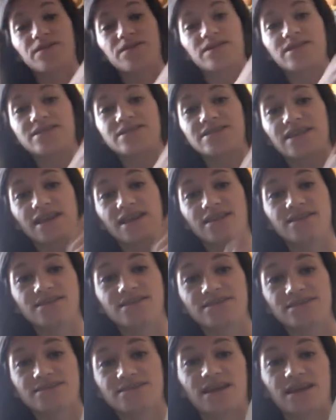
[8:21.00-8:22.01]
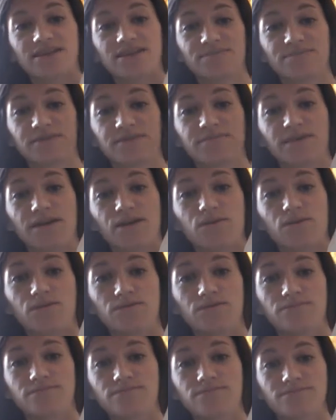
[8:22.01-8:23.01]
looks like. This has been my
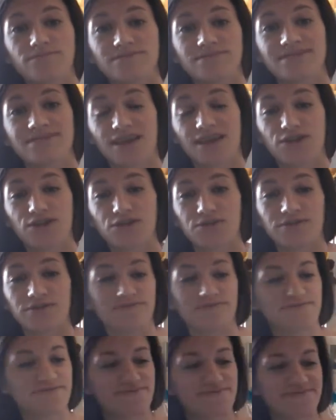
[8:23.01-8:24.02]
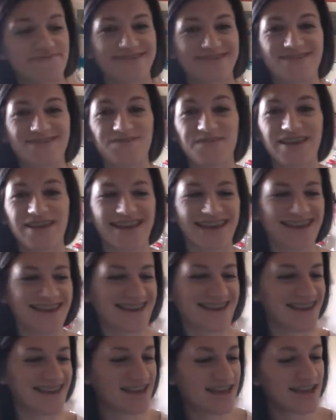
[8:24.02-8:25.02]
whole schedule this
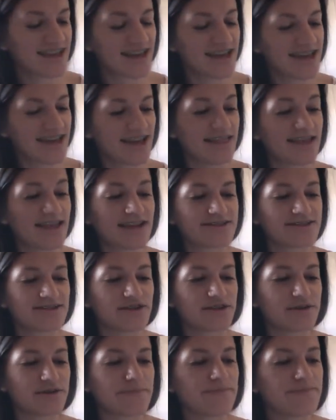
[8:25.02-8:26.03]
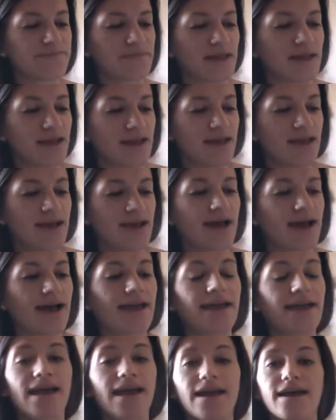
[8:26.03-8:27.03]
week. A lot to do.
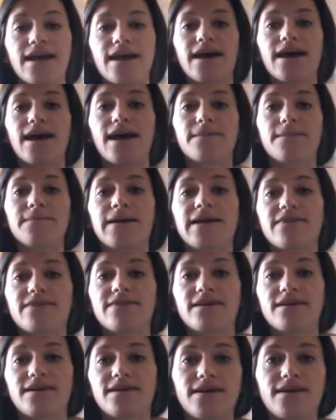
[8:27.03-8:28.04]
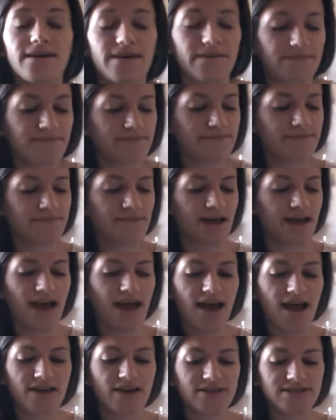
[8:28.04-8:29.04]
I met the
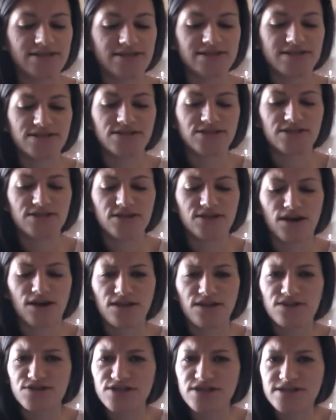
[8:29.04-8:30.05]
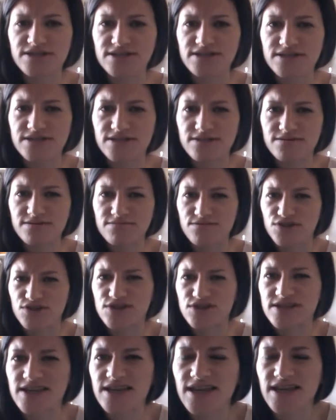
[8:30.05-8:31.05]
anesthesiologist. Do you
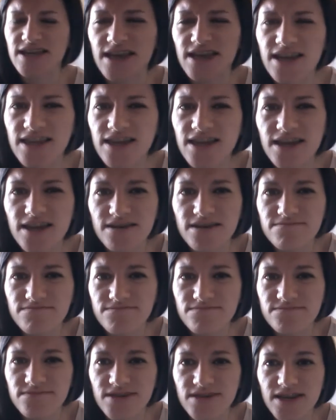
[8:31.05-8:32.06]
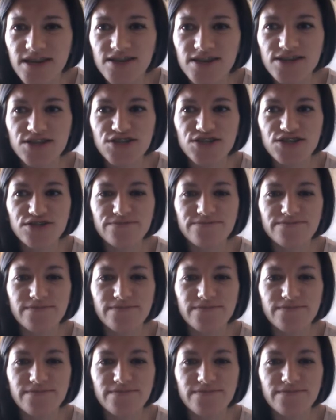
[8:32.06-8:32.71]
say it like that in English?